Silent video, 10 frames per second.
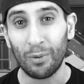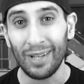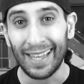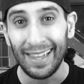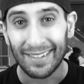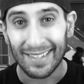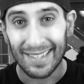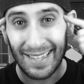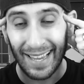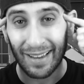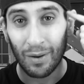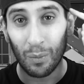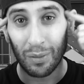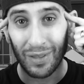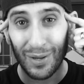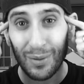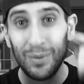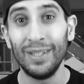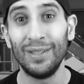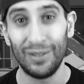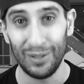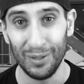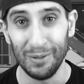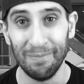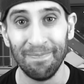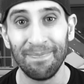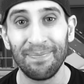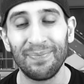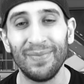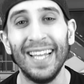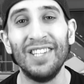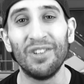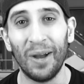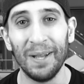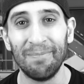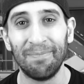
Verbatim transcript: more likely to stick with you too. Enjoy.